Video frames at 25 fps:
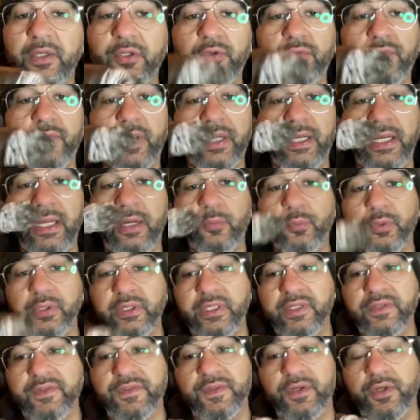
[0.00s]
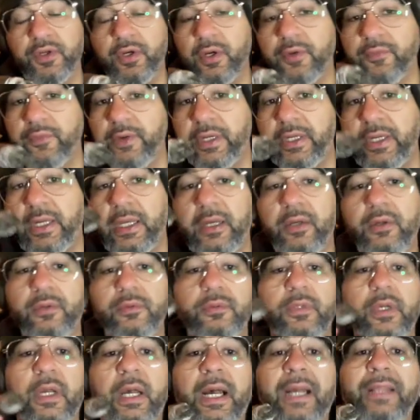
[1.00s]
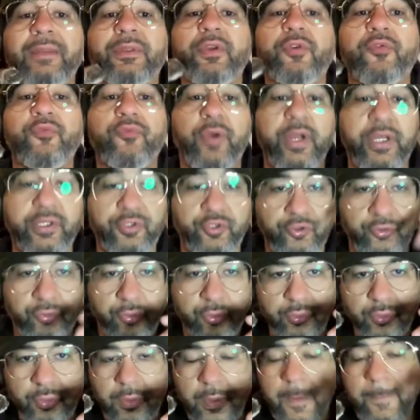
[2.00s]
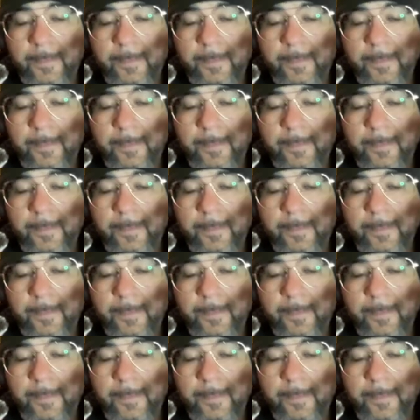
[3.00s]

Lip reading: you right now, with this cigar right now, on the retro,